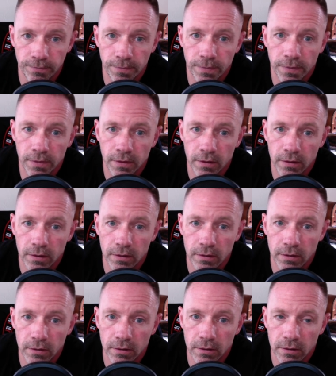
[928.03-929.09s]

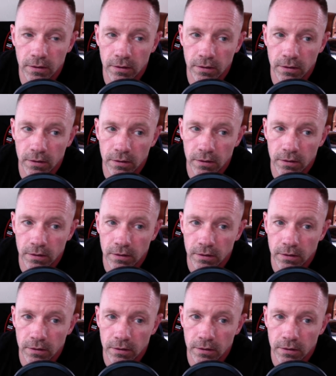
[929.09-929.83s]
Nobody speaks.